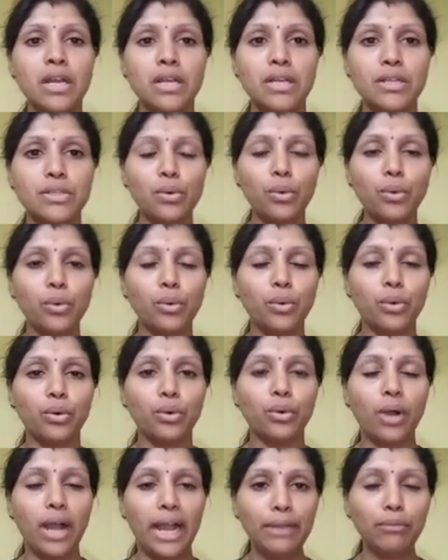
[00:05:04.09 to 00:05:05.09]

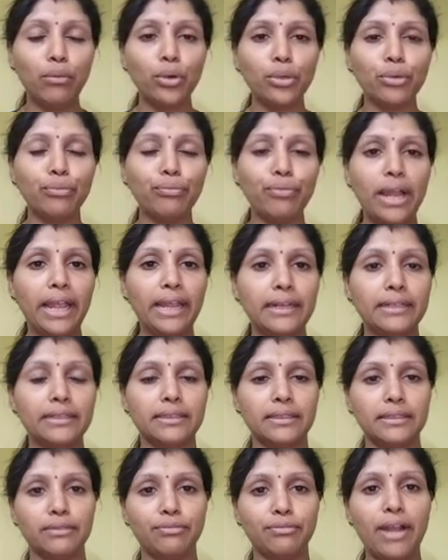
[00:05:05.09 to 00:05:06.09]
So I want to find
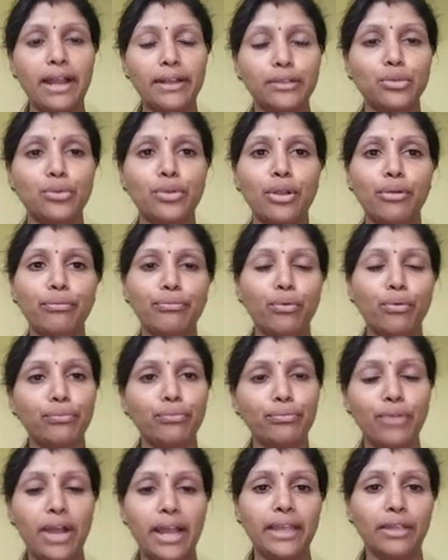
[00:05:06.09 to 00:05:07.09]
the factorial for
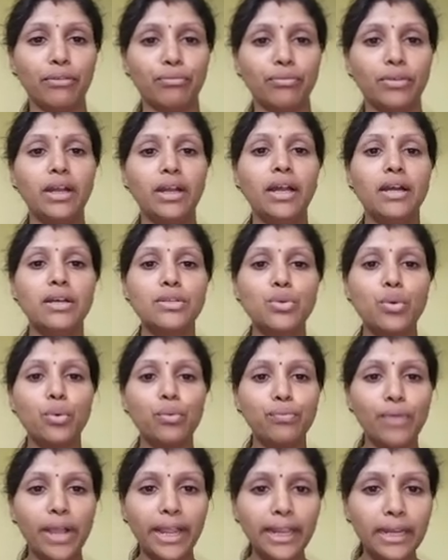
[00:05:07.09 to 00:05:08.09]
5. So
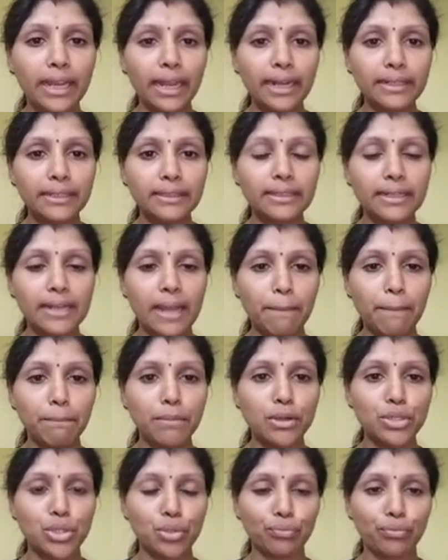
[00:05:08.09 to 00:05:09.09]
enter the
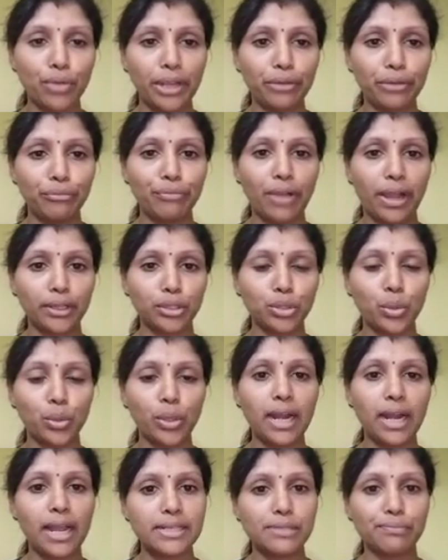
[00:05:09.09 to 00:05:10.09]
number to find
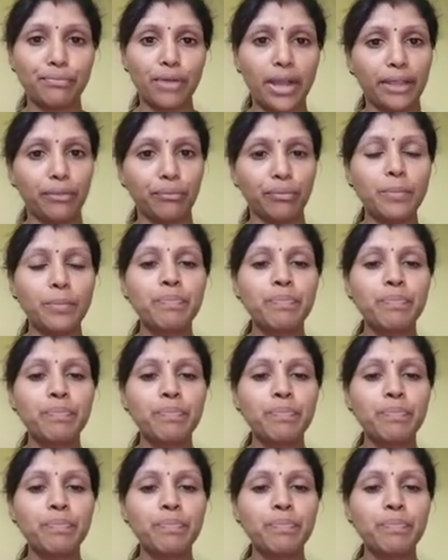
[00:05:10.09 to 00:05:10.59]
factorial as 5.